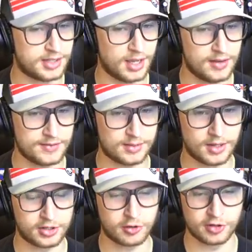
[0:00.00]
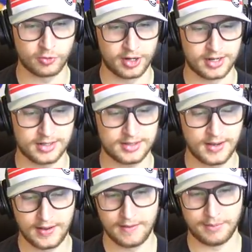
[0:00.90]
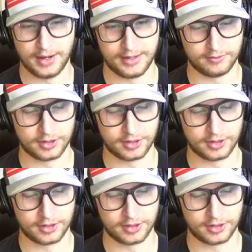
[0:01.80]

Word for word: Toews, I'm not sure which one it is, but